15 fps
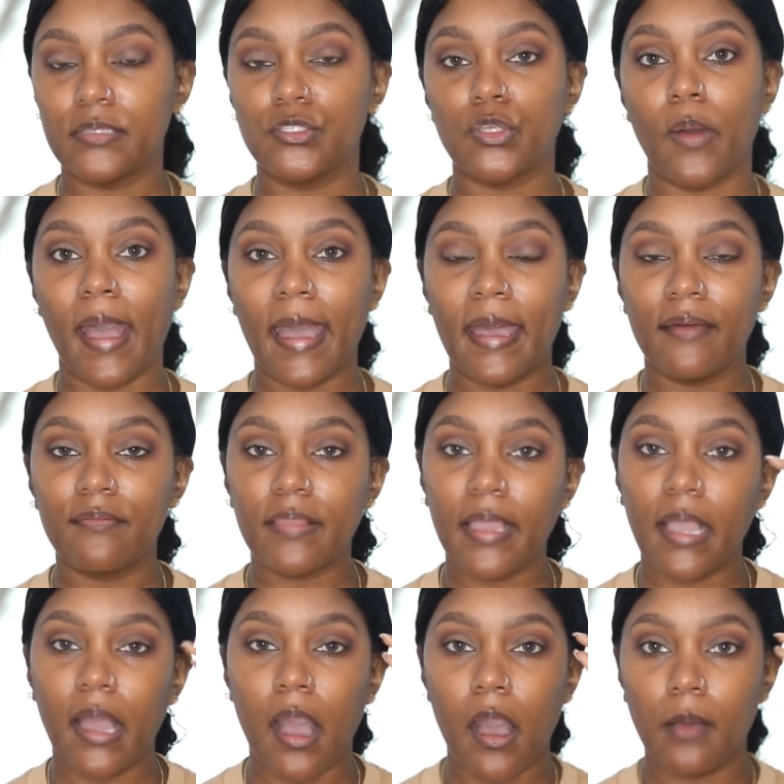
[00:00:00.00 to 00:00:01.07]
So I have like
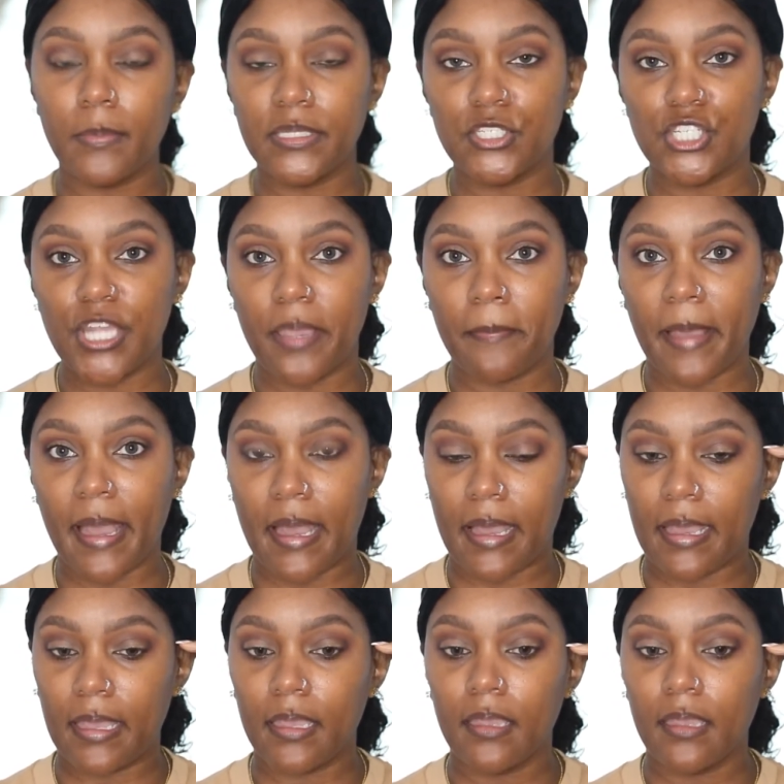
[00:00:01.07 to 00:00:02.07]
an almond shaped eye.